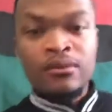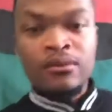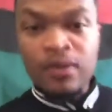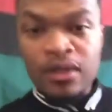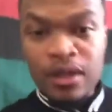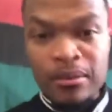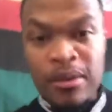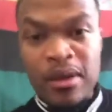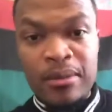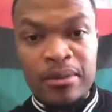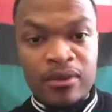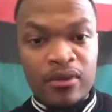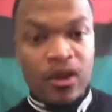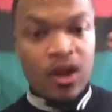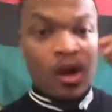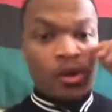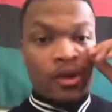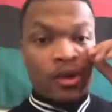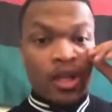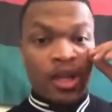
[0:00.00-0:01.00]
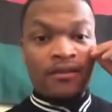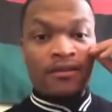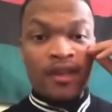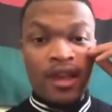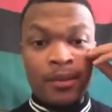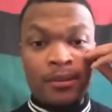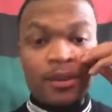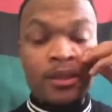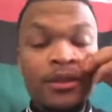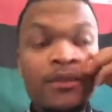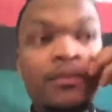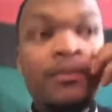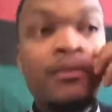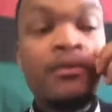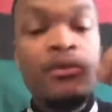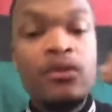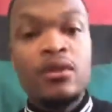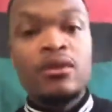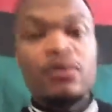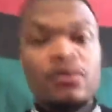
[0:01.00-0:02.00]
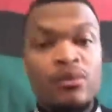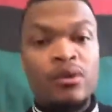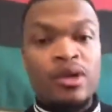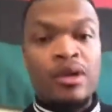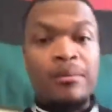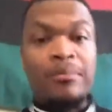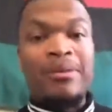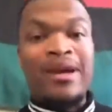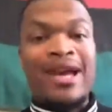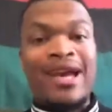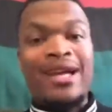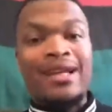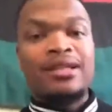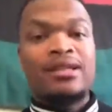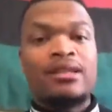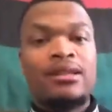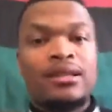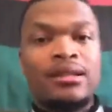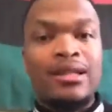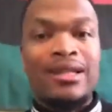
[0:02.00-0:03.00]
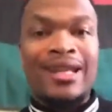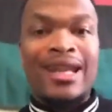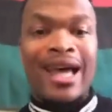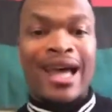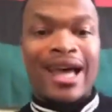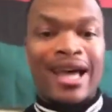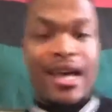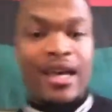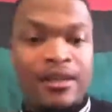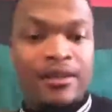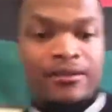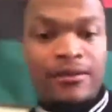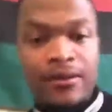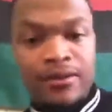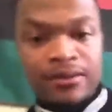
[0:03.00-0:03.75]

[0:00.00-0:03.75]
Be before Hodier family. We are back live.